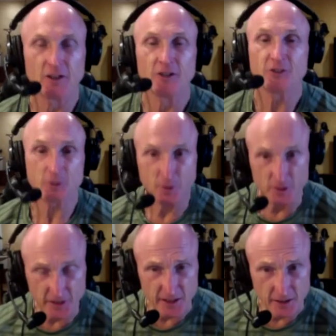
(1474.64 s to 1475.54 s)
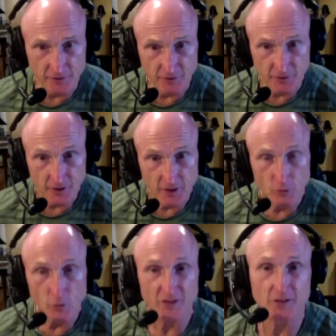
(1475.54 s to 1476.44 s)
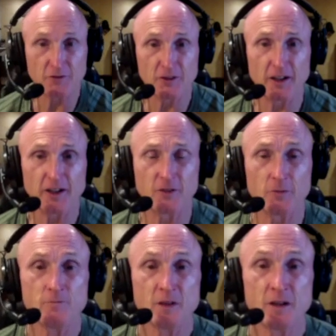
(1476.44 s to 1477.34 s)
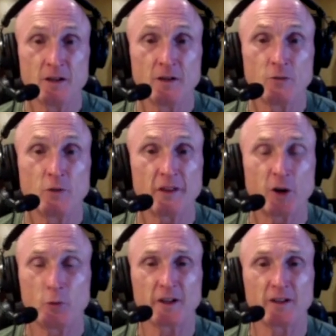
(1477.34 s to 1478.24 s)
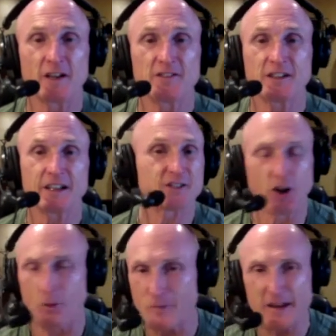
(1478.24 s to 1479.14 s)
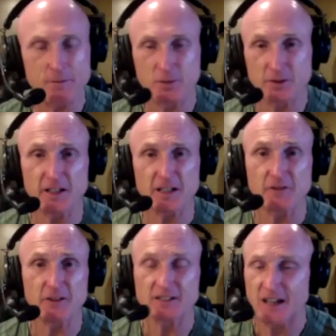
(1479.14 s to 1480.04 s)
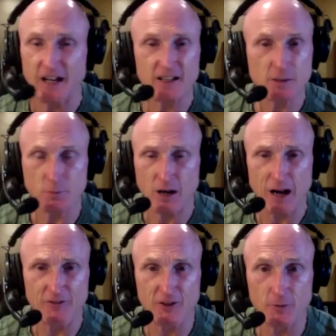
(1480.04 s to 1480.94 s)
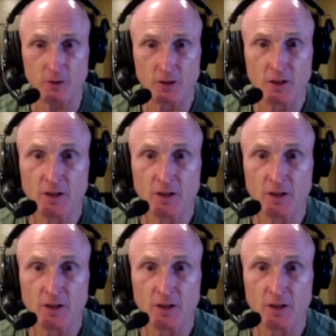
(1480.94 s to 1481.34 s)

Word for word: to believe what's in front of them without realizing it's all make-believe and it's highly profitable,